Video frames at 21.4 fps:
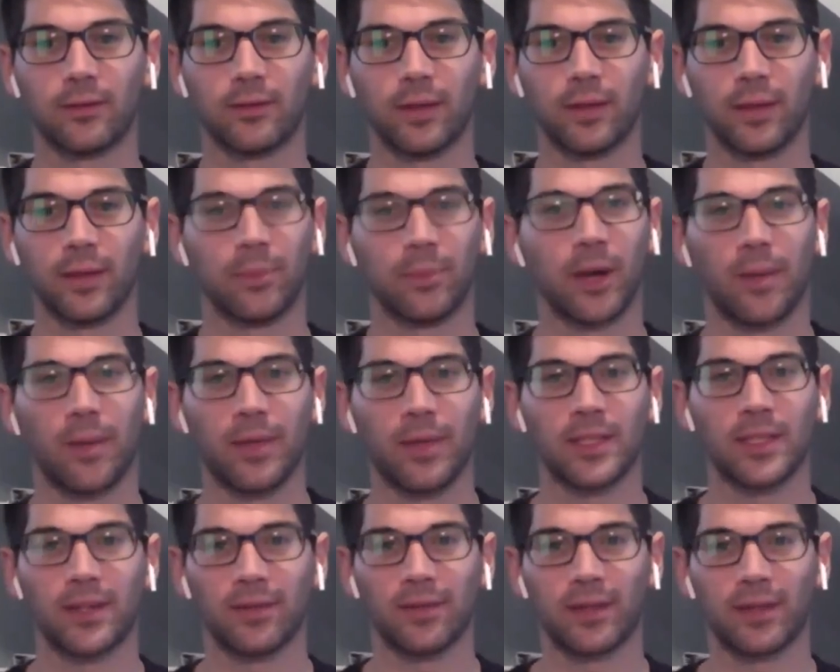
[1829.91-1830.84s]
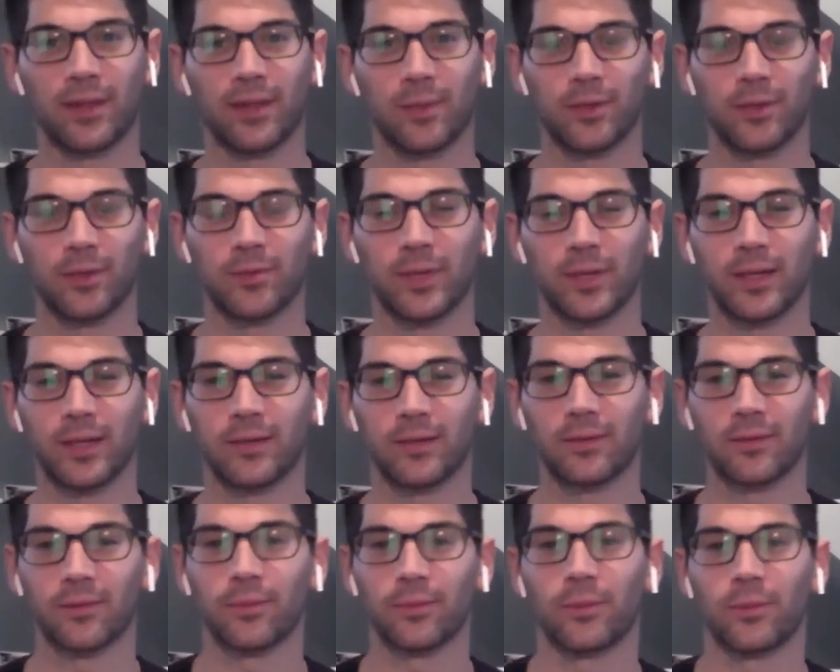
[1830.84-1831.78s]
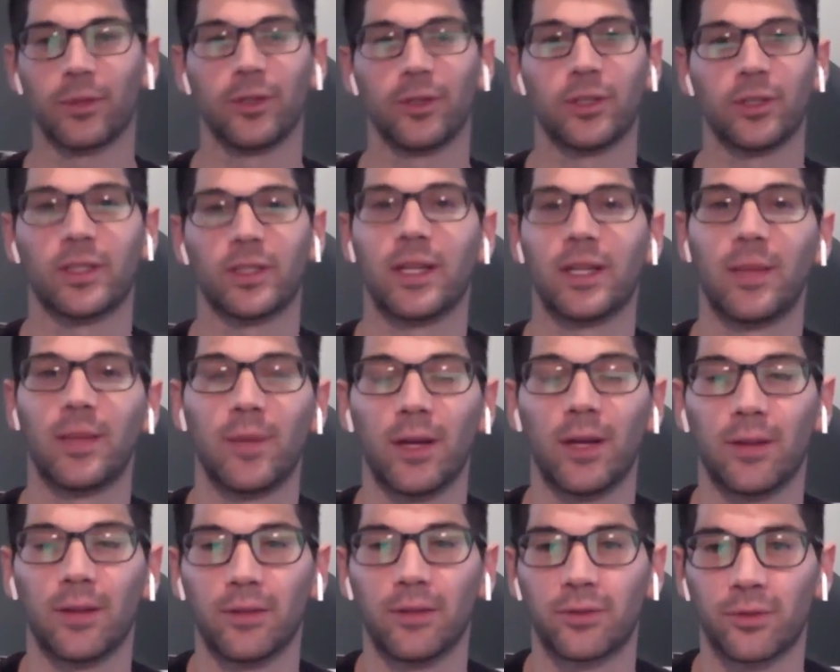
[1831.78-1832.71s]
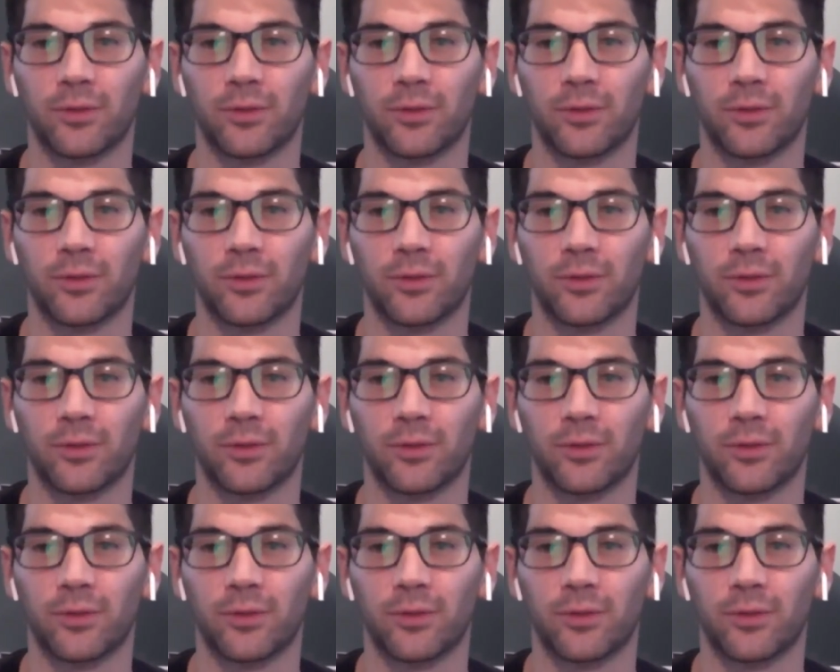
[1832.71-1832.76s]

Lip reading: but I missed everything in between. Were you just naming other